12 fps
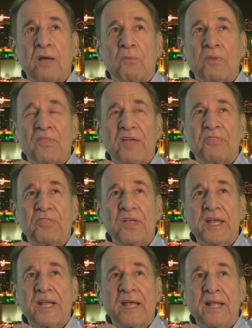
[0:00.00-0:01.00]
when they
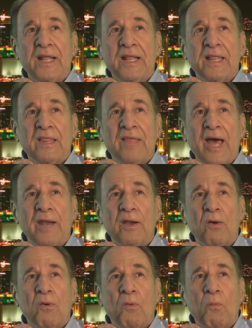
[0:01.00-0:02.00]
think
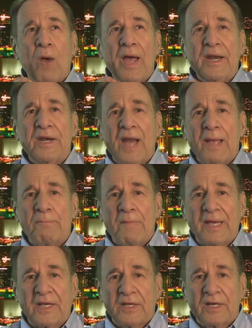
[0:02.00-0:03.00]
that, why didn't I
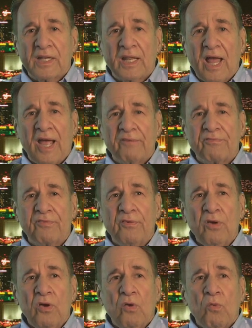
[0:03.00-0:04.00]
make it in life?
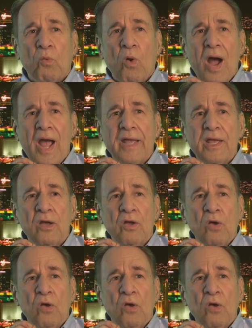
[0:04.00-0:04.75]
Why